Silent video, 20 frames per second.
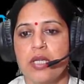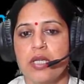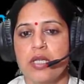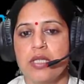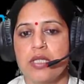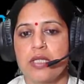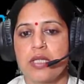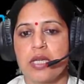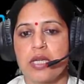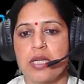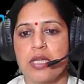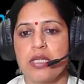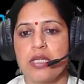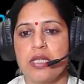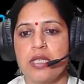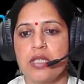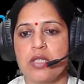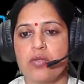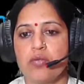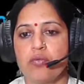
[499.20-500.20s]
Second
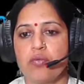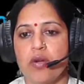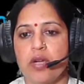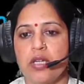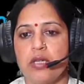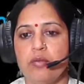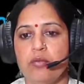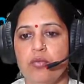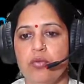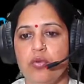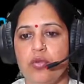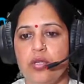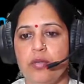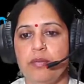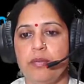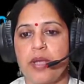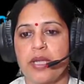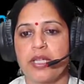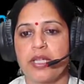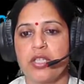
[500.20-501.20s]
is 1 mole
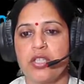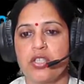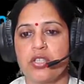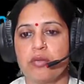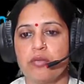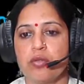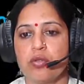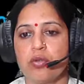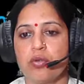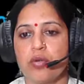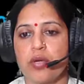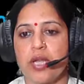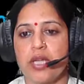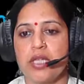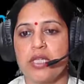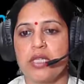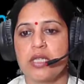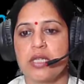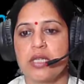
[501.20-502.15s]
magnesium chloride,